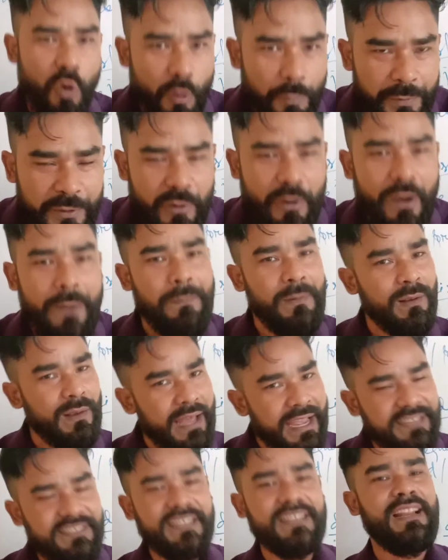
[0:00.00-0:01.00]
hope you have
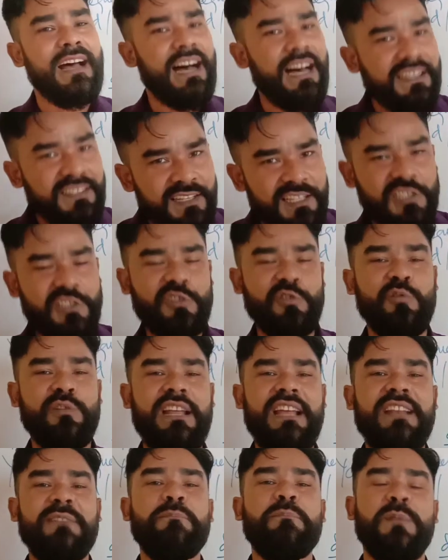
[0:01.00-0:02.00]
liked and understood,
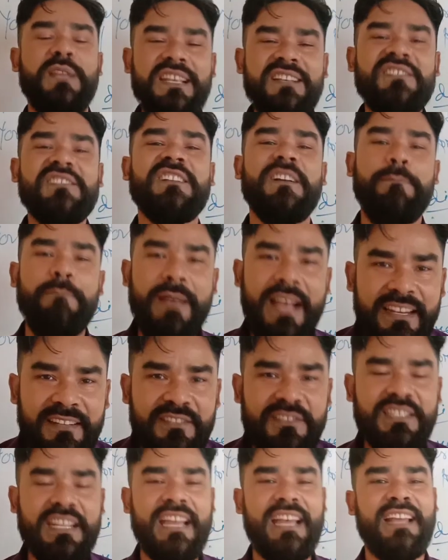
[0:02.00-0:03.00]
and please
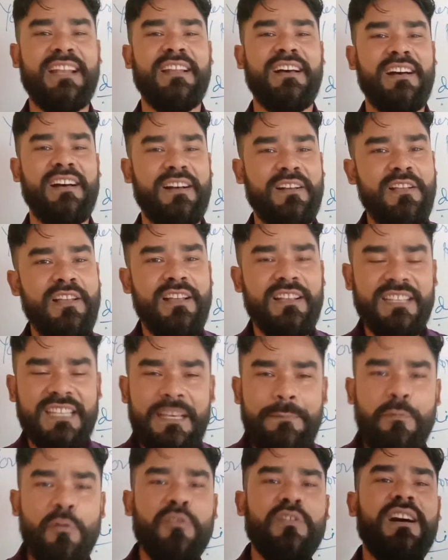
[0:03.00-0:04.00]
comment and
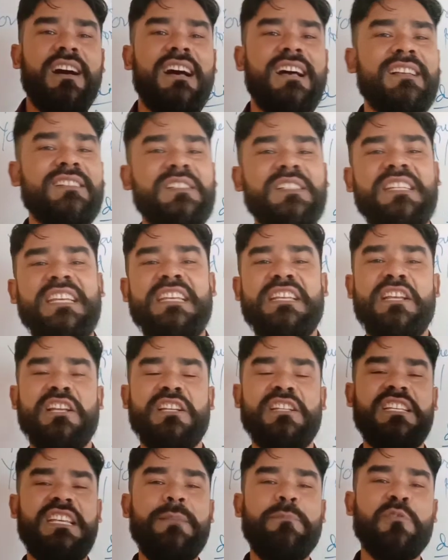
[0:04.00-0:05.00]
keep on asking
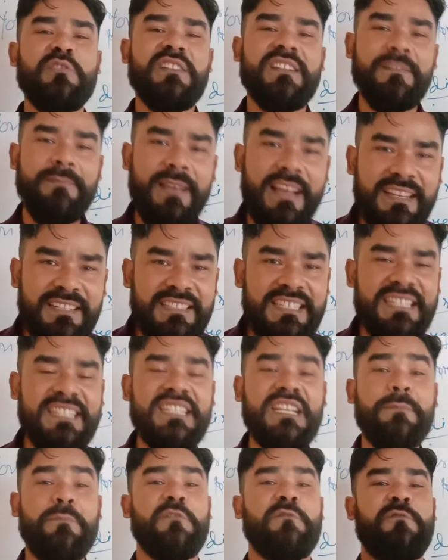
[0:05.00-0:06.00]
and keep on commenting,
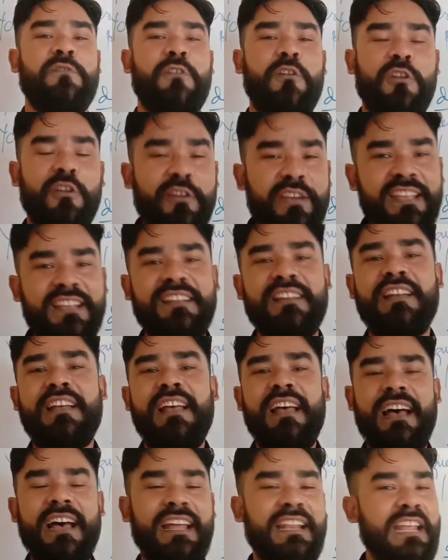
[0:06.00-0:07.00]
keep on
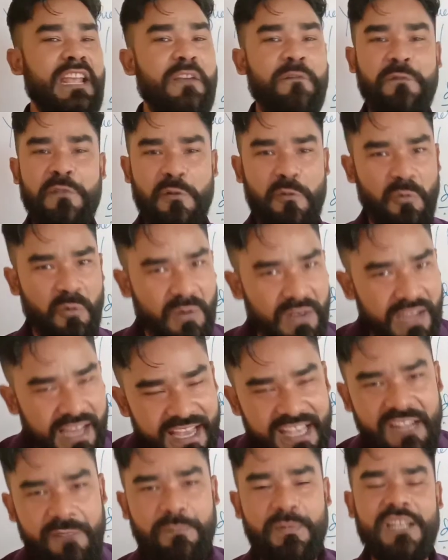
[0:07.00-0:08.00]
following, and if you
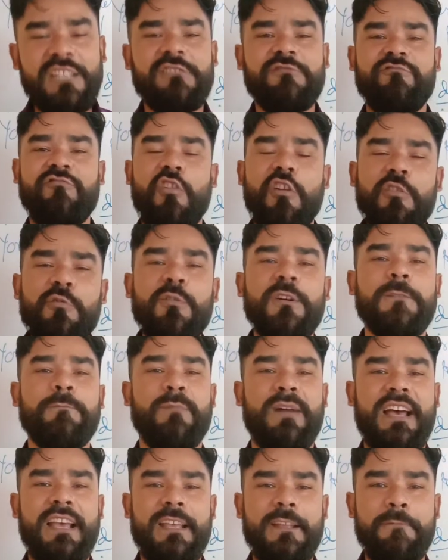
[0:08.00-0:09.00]
like, please forward
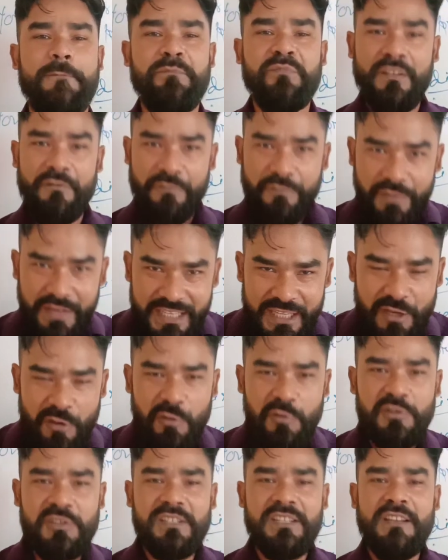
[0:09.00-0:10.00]
my
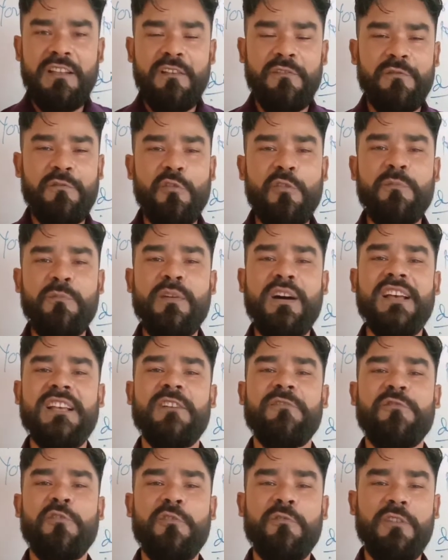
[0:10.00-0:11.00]
videos for
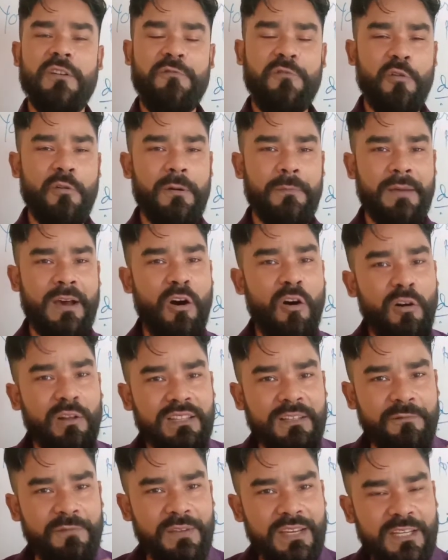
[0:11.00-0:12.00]

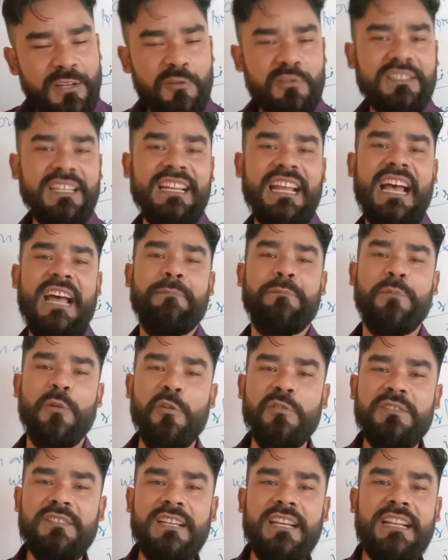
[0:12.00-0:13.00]
all the videos that I have
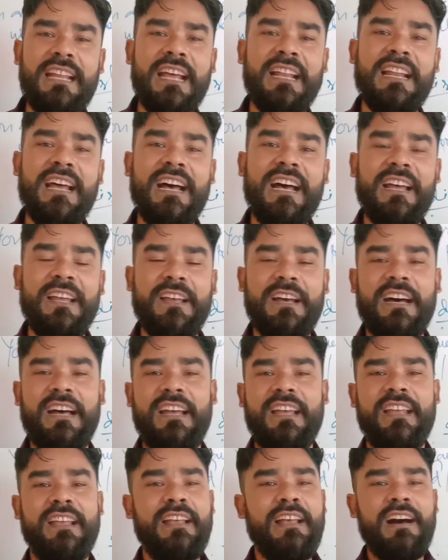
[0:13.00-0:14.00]
posted and I
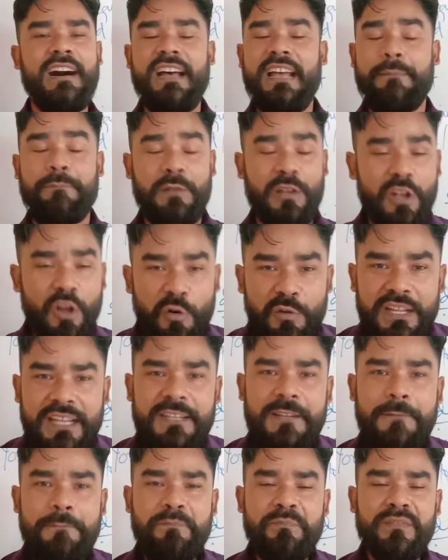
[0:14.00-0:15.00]

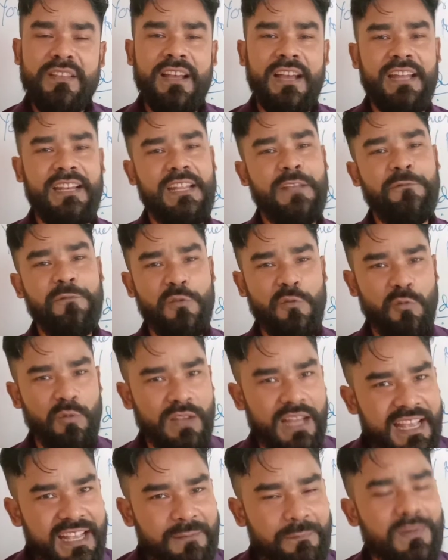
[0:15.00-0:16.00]
uploaded. And if you
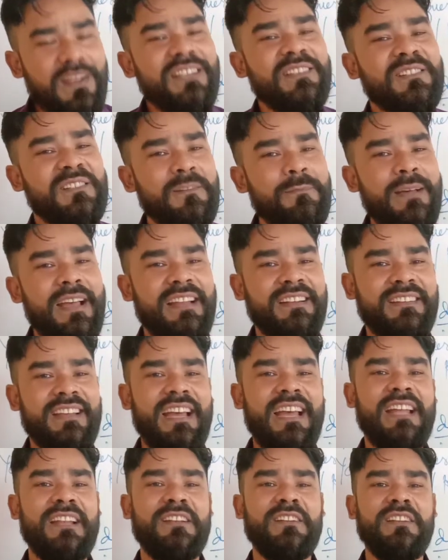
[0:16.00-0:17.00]
like, please comment,
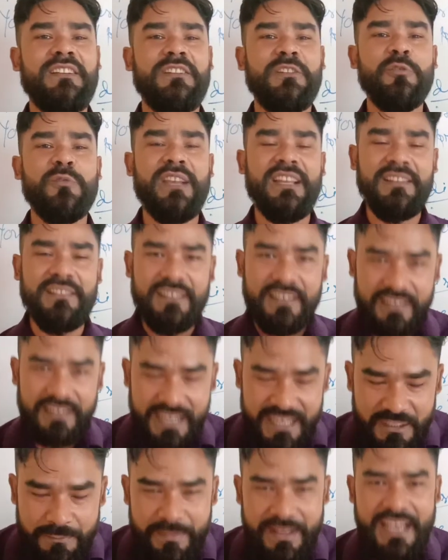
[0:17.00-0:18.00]
and you can
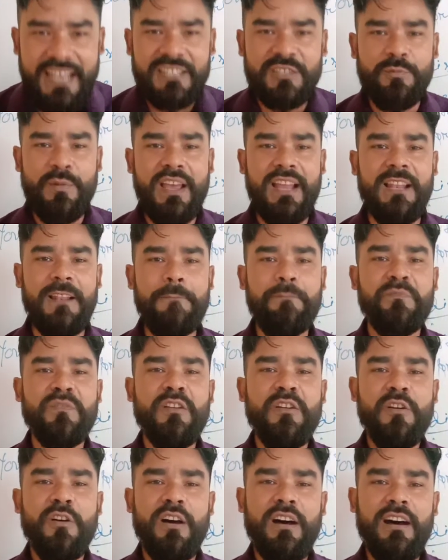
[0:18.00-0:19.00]
correct me as well.
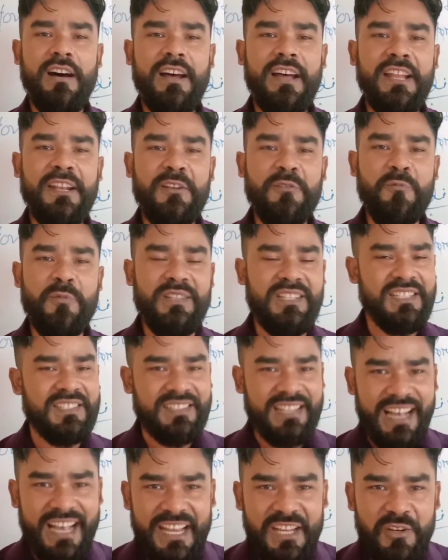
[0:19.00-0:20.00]
And with this
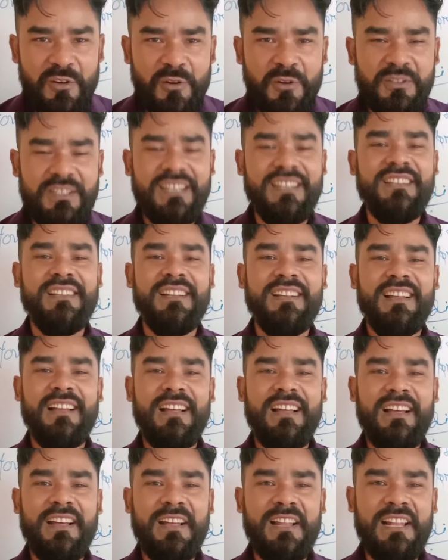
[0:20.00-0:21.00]
high note,
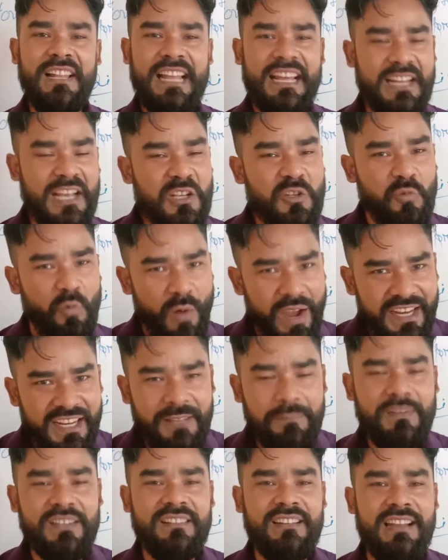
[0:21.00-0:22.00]
let us wind
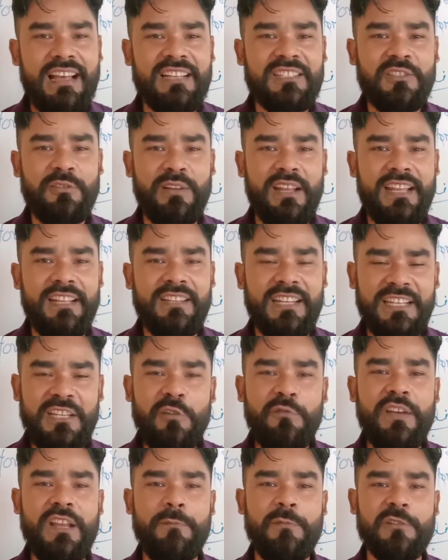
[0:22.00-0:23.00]
up the class today. Thank
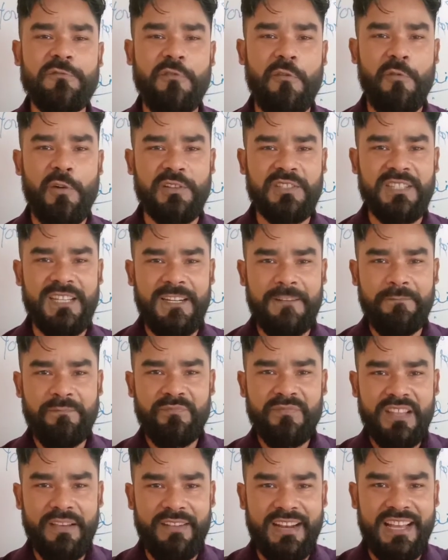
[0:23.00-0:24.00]
you very much for
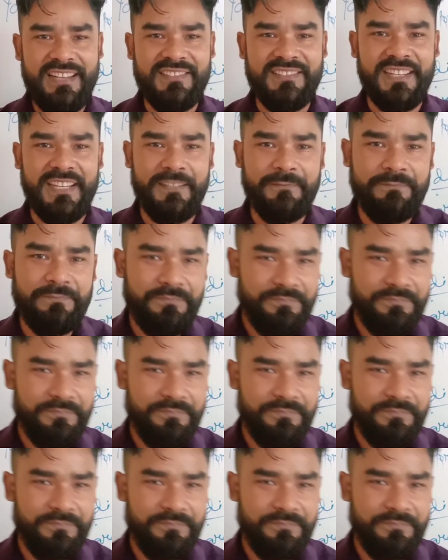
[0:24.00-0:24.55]
watching. Have a nice day.